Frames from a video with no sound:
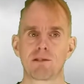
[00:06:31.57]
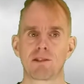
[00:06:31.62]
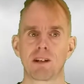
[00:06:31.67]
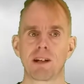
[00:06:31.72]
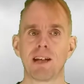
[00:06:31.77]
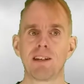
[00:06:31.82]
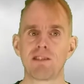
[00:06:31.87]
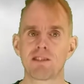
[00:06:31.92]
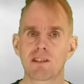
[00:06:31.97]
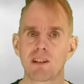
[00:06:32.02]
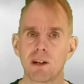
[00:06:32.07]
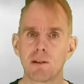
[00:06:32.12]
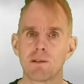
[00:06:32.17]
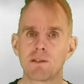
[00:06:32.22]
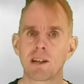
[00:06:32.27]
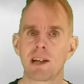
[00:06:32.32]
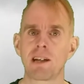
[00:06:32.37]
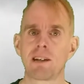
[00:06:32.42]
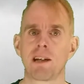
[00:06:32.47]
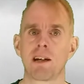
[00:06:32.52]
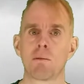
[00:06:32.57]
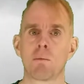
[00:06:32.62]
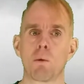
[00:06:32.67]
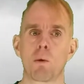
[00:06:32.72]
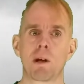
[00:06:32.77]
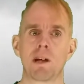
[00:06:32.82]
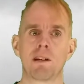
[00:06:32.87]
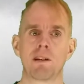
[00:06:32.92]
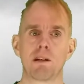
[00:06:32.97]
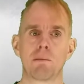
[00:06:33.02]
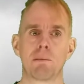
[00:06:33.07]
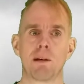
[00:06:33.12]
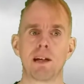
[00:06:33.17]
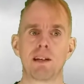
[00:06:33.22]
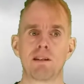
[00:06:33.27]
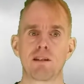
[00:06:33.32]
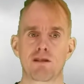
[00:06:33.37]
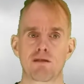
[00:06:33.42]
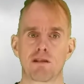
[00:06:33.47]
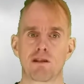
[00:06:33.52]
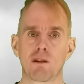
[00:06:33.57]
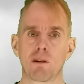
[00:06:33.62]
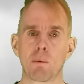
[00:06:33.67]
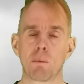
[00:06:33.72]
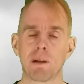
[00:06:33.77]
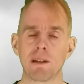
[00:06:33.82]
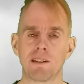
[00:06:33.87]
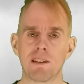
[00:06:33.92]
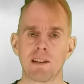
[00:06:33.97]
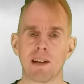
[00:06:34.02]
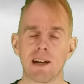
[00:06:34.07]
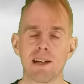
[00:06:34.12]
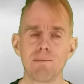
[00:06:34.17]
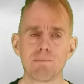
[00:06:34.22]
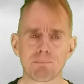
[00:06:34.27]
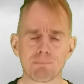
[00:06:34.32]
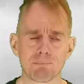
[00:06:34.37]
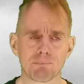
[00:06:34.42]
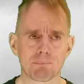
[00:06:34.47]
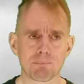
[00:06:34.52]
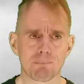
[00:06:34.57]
So let's go and take that walk into the Peak District on a windy day.